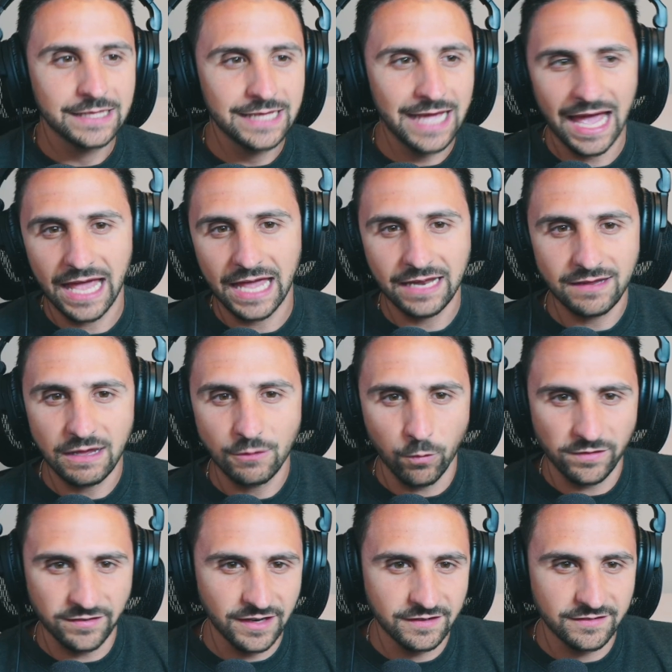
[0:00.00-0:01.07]
Yeah, it
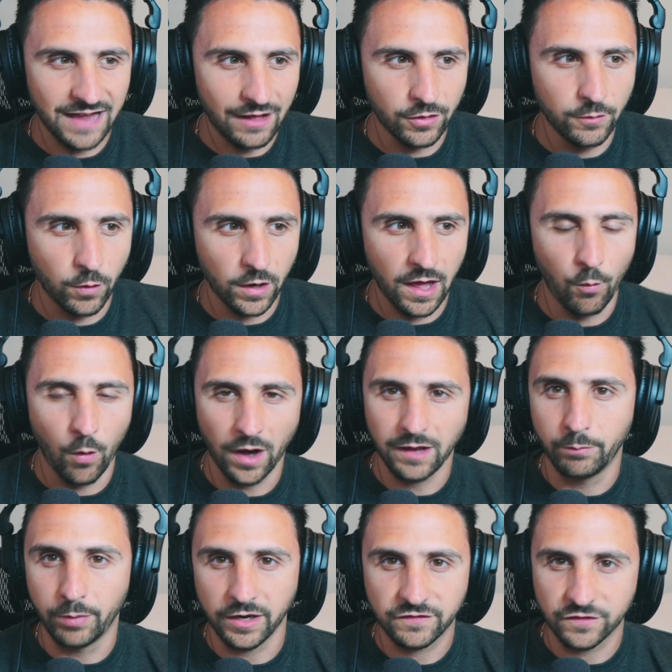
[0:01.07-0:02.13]
wasn't exactly what I
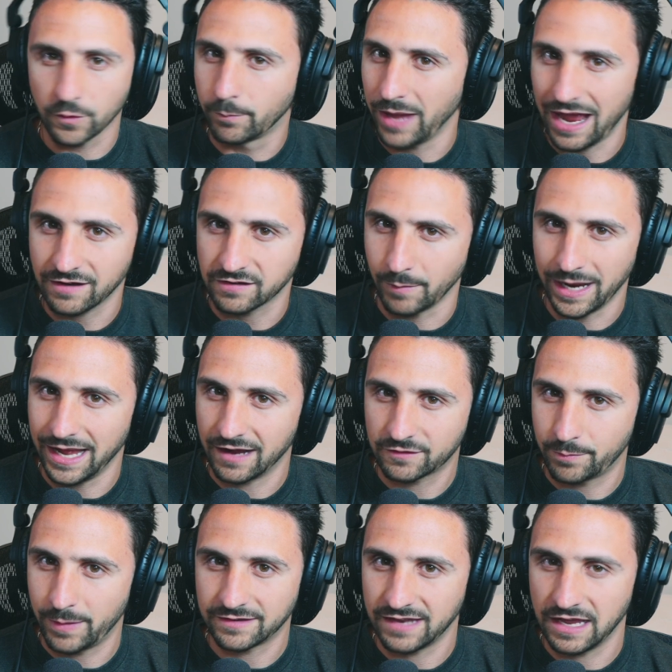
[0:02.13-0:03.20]
wanted, but it surpassed my
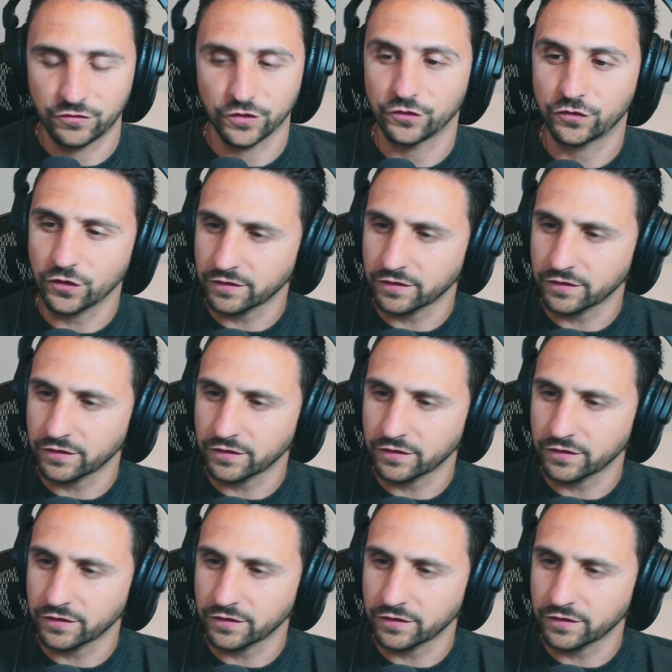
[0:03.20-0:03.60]
expectations.